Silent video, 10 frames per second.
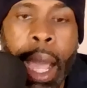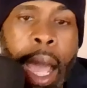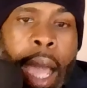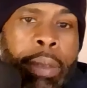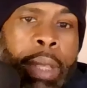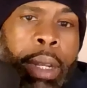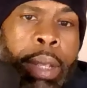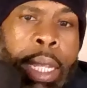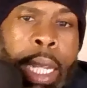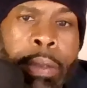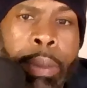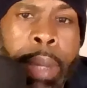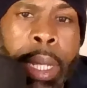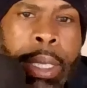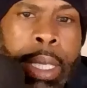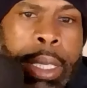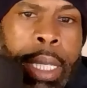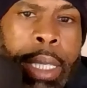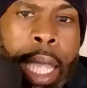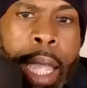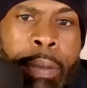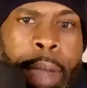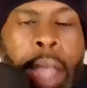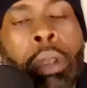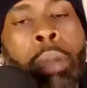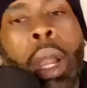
I've literally never been to the Cheesecake Factory, but